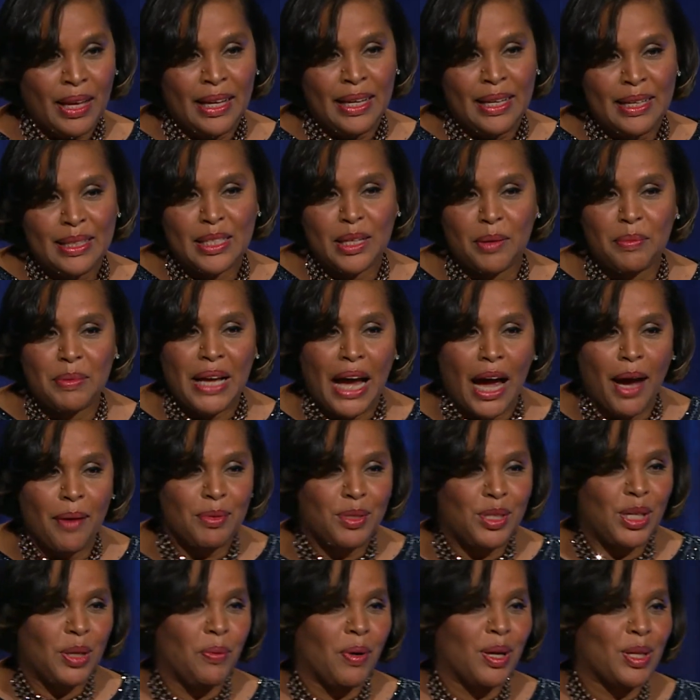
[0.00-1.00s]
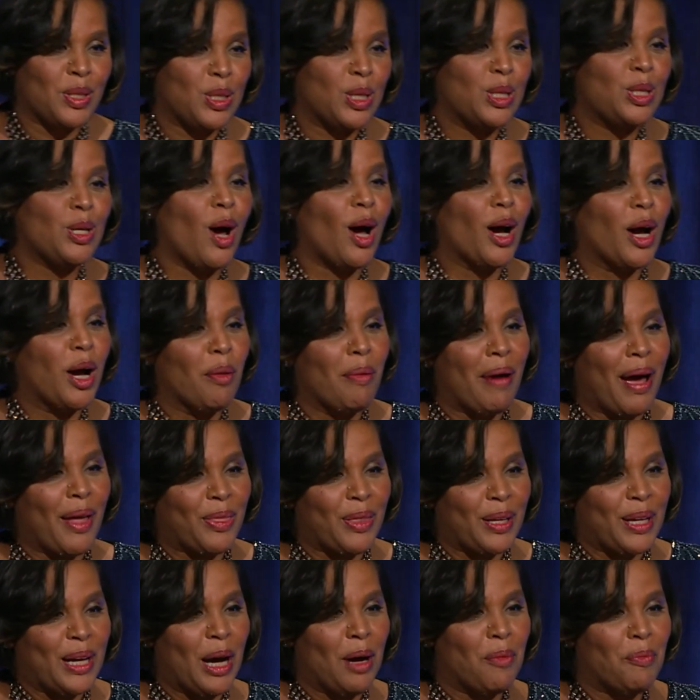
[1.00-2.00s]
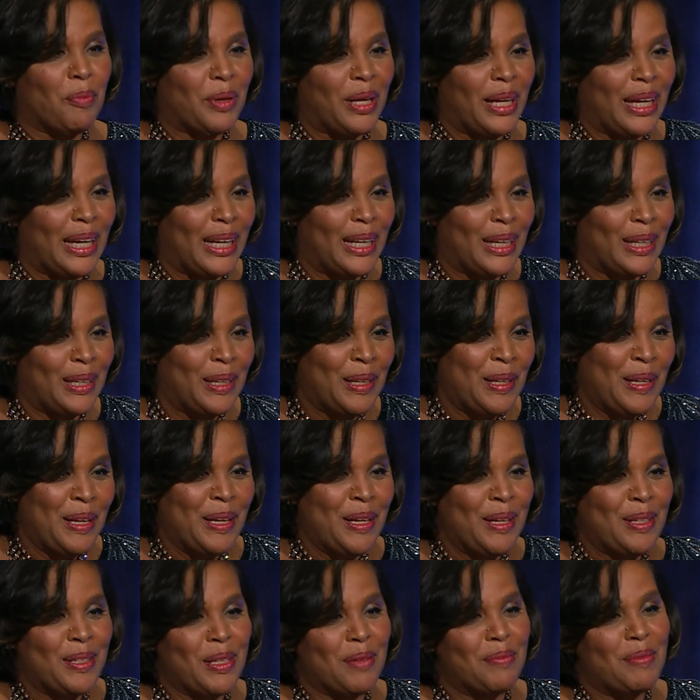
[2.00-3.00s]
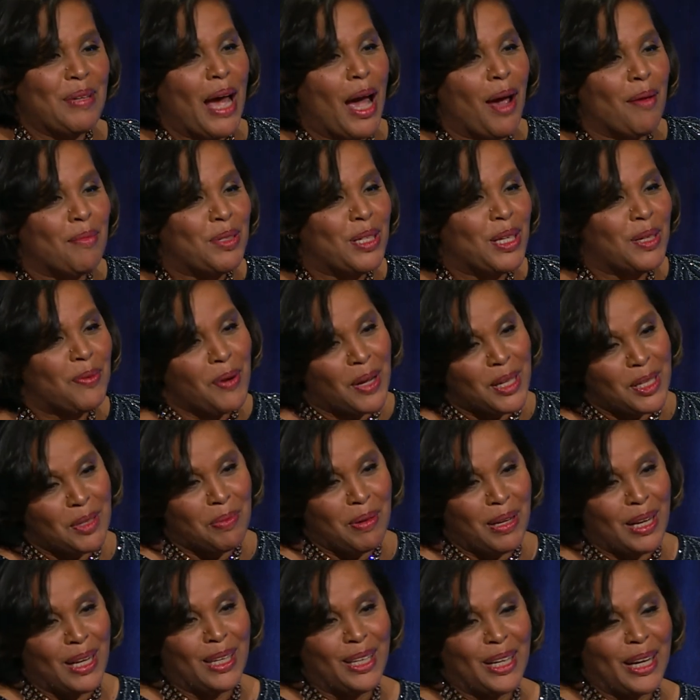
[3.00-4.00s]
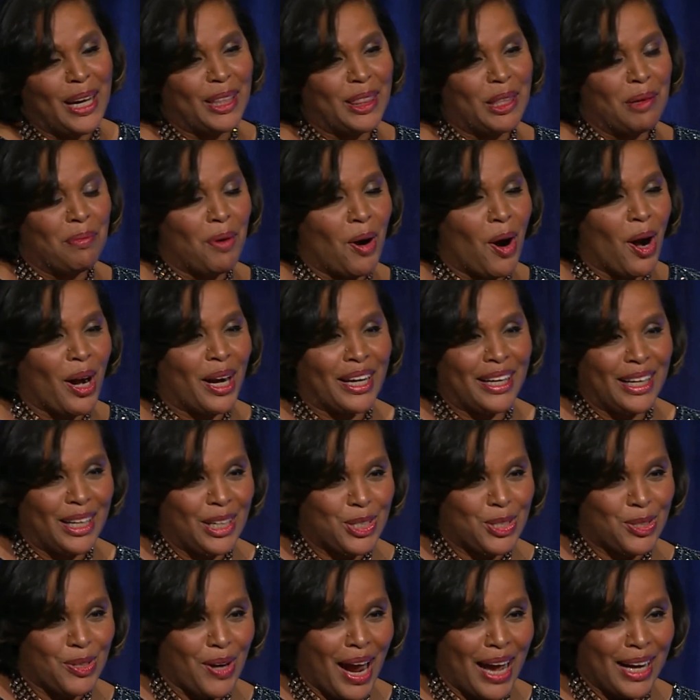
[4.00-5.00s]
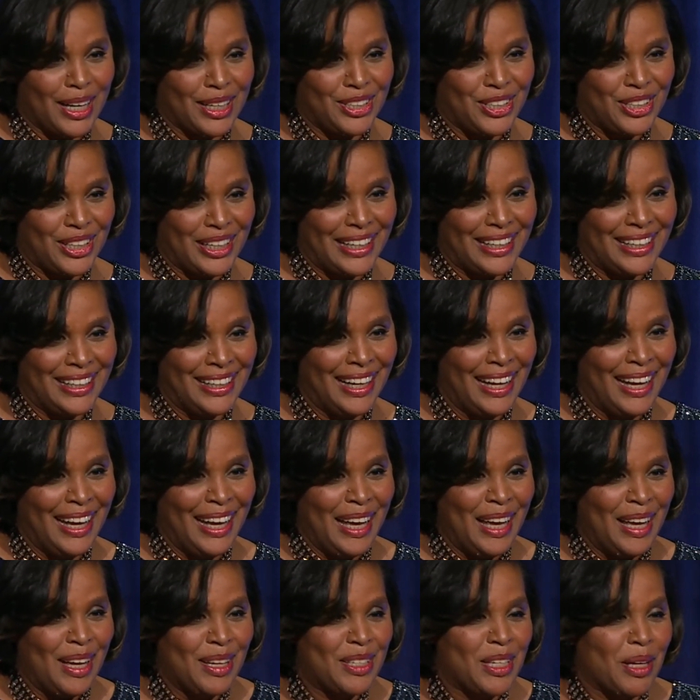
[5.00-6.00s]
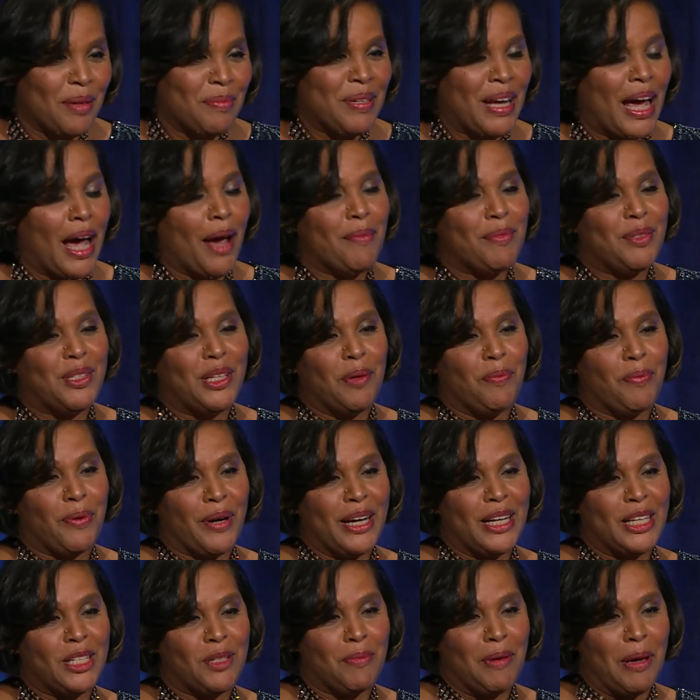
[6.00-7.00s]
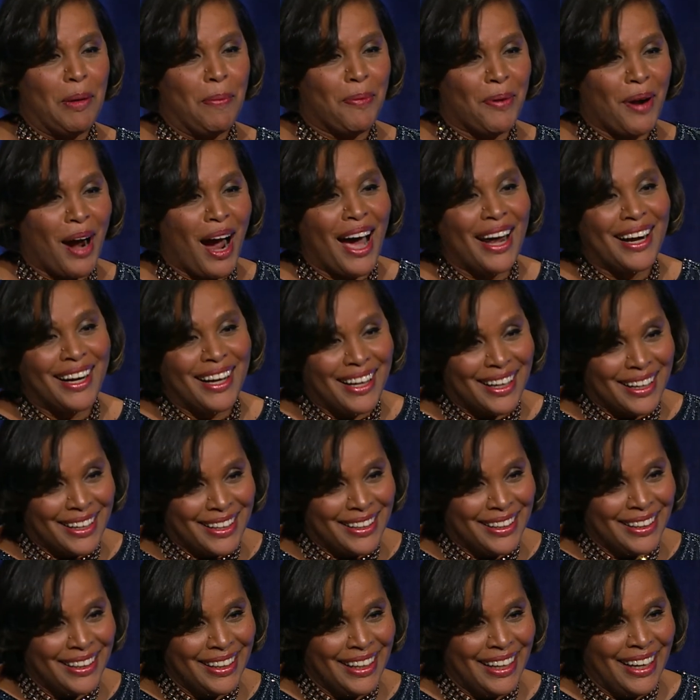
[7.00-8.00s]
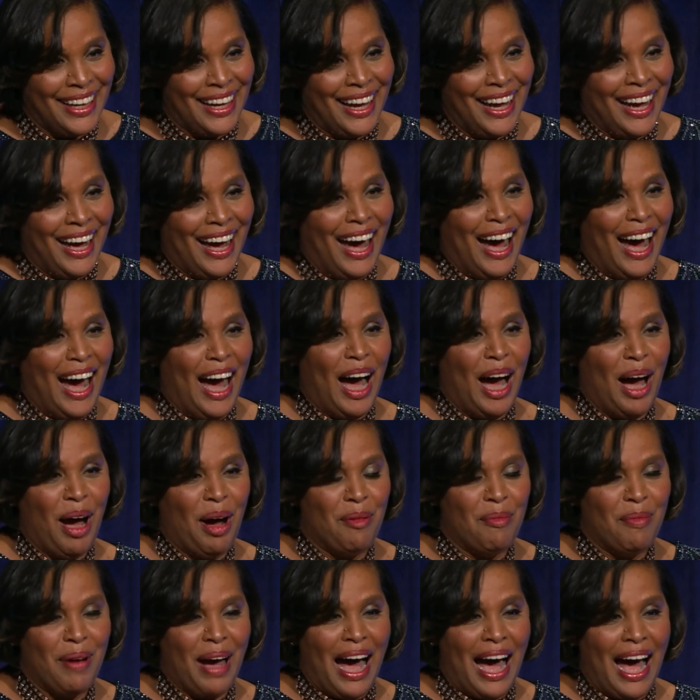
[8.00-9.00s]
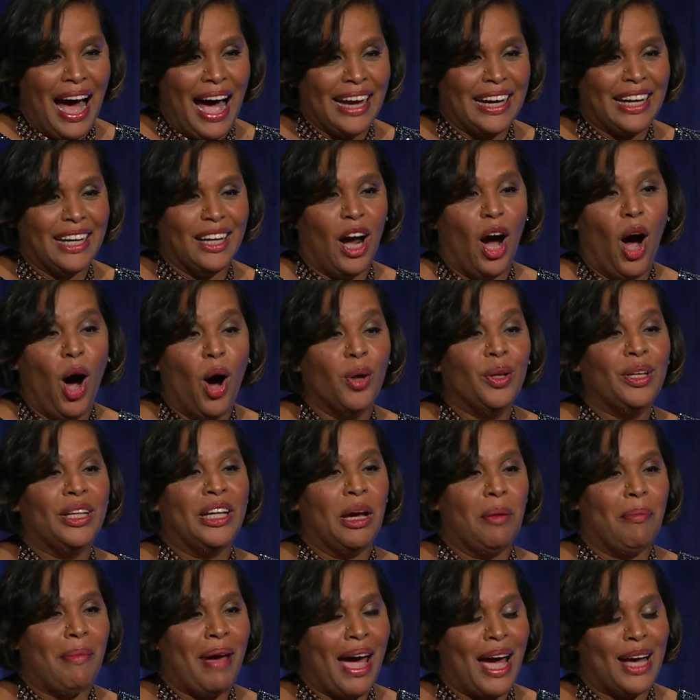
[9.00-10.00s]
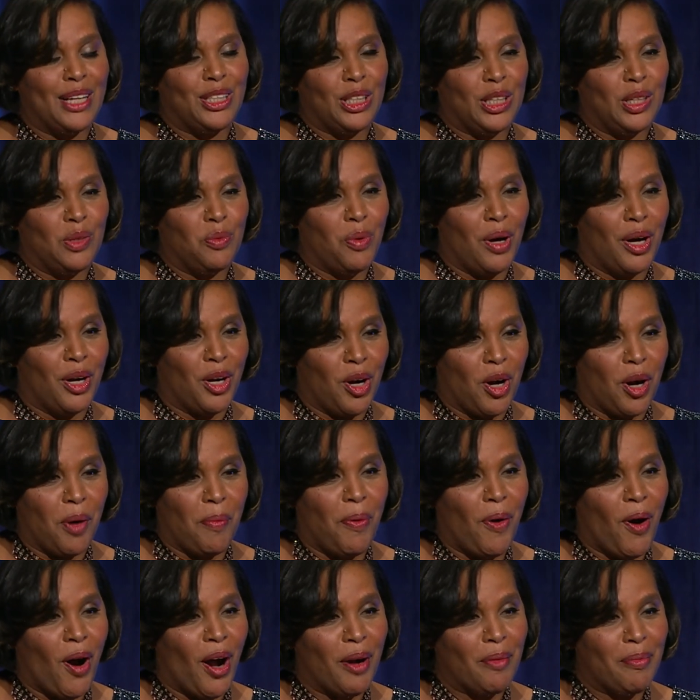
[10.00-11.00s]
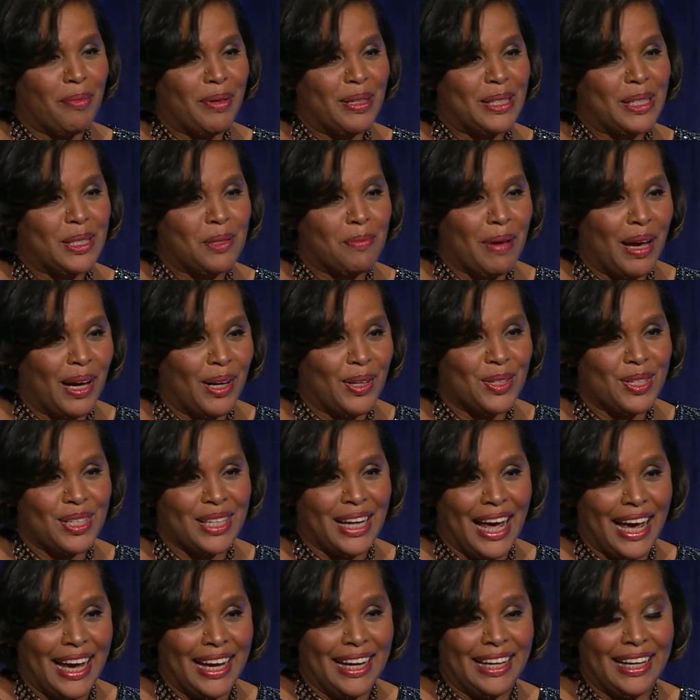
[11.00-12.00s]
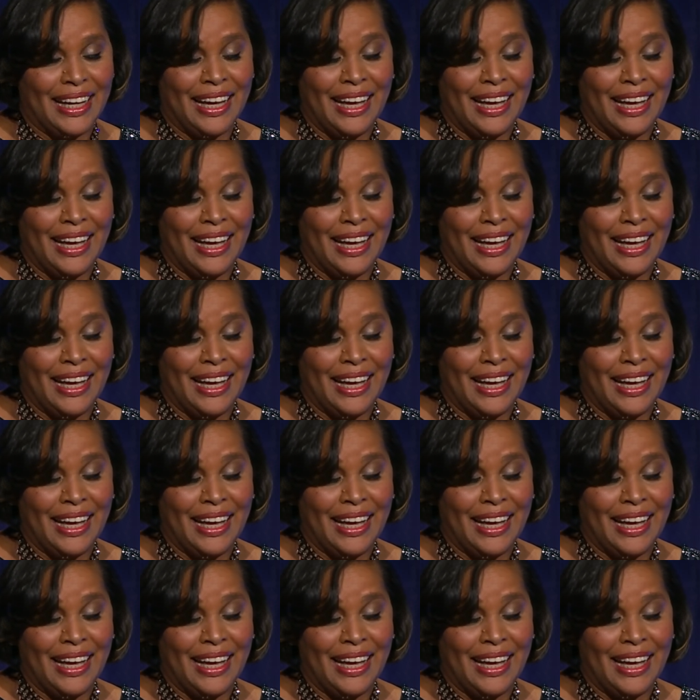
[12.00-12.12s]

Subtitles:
Sometimes she wants to talk about the company, sometimes she wants me to look at the marketing strategy, sometimes she brings me product. I can only imagine what her apartment smells like.